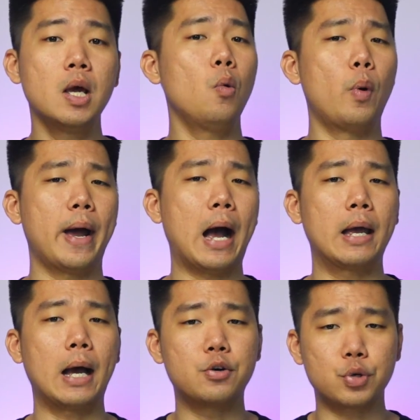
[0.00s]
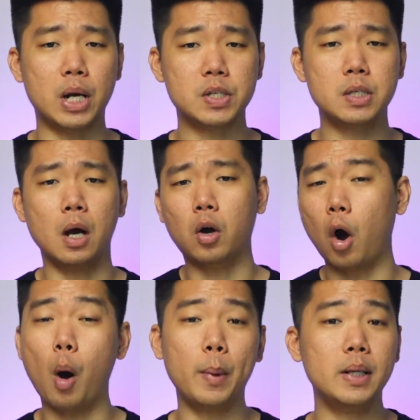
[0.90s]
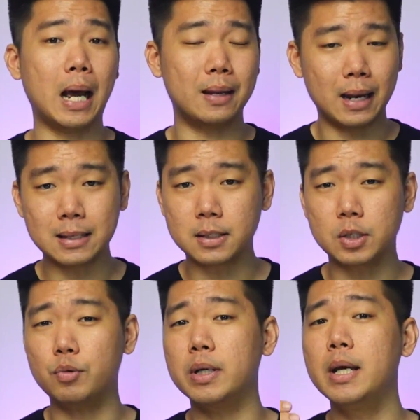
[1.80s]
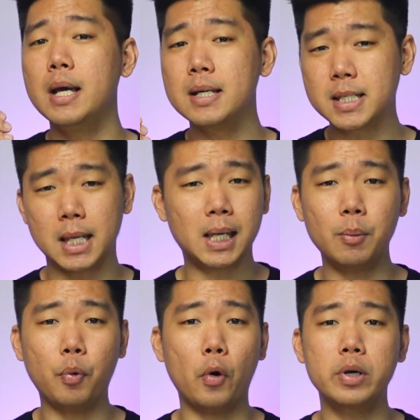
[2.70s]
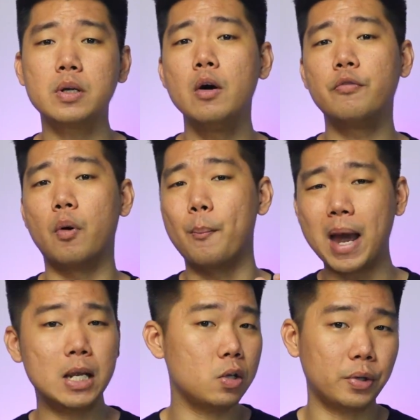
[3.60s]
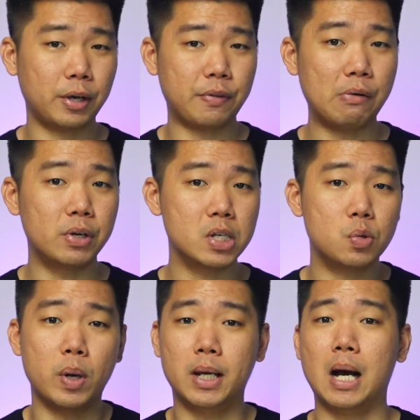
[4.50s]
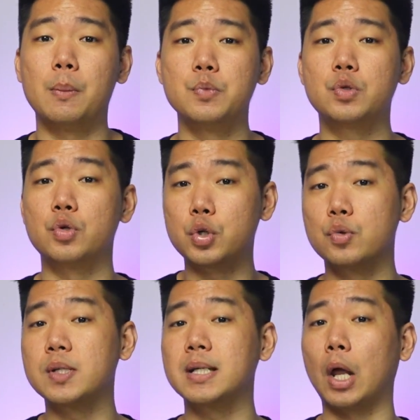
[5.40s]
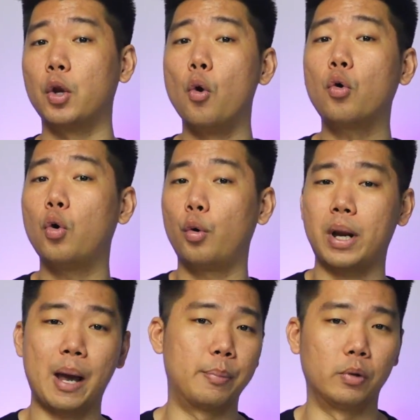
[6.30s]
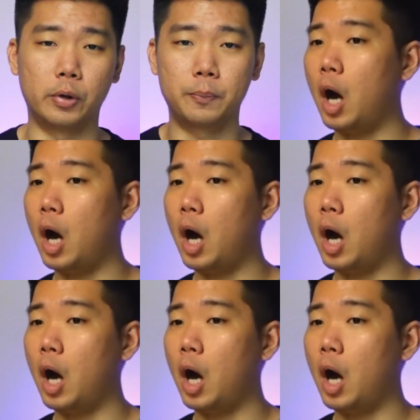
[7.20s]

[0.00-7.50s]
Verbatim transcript: where I address a common unnecessary sticking point for many non-tech founders when it comes to choosing their no-code app builder.